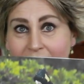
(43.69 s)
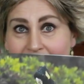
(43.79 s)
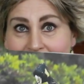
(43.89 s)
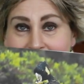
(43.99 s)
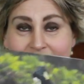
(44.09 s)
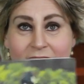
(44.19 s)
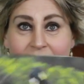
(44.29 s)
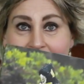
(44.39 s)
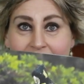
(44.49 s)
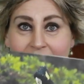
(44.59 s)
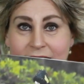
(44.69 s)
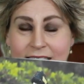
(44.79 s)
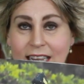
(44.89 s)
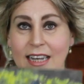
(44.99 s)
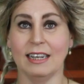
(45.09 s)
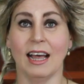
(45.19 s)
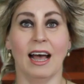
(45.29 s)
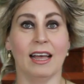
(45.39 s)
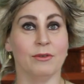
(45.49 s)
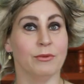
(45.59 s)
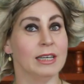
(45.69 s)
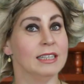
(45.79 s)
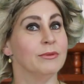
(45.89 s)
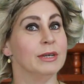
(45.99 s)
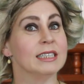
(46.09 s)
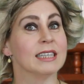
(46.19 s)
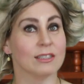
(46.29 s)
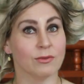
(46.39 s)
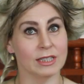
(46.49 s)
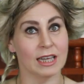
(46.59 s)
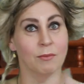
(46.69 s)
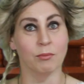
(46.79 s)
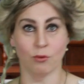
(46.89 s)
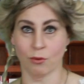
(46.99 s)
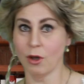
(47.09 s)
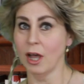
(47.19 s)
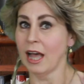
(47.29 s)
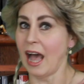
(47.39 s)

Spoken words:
And then we start with our book.